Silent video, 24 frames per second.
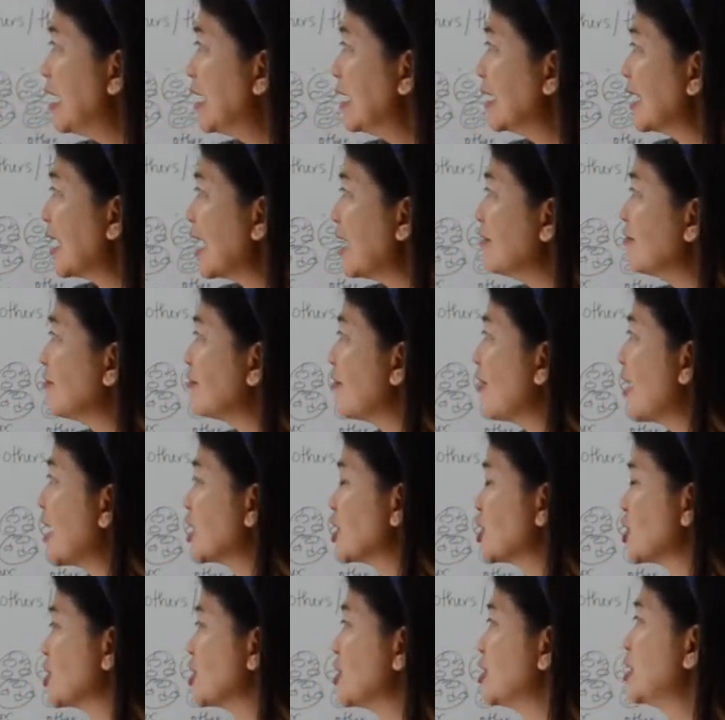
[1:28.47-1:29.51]
can
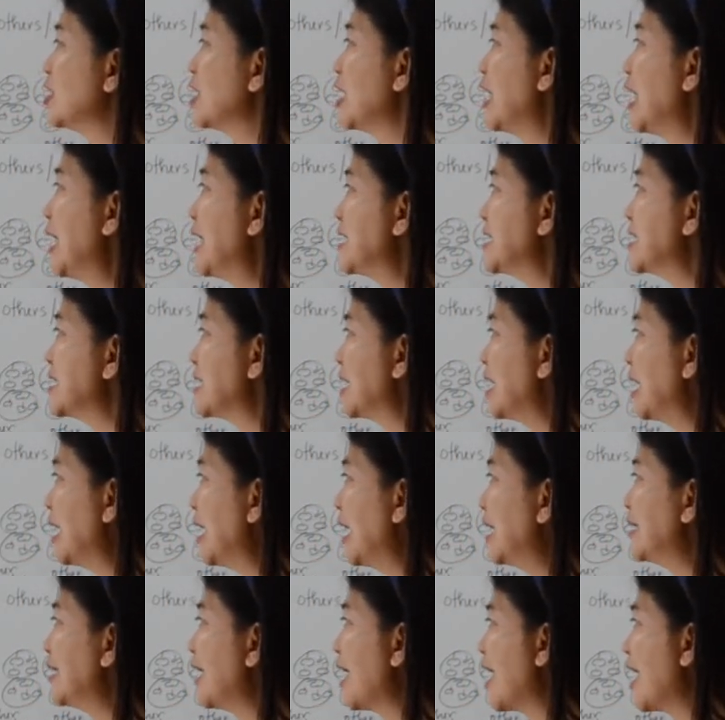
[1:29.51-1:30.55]
function as
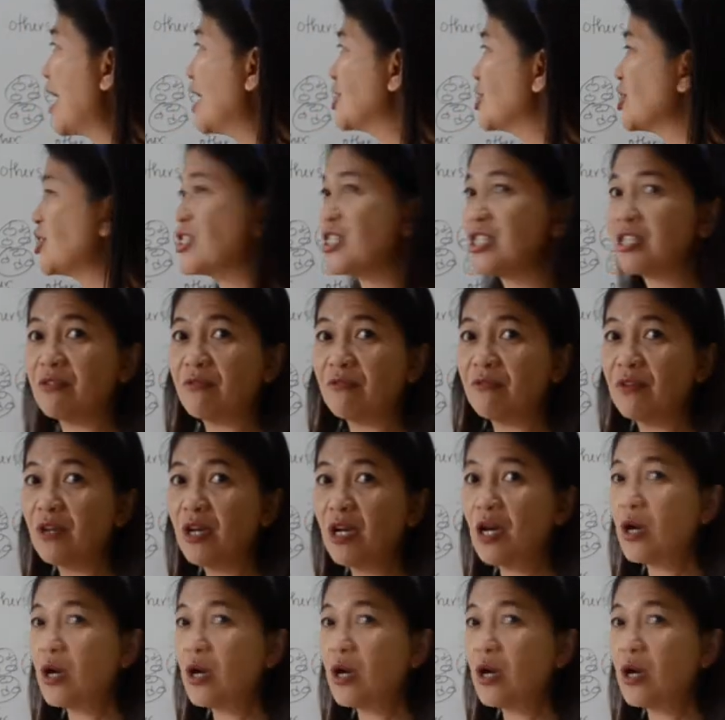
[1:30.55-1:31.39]
an adjective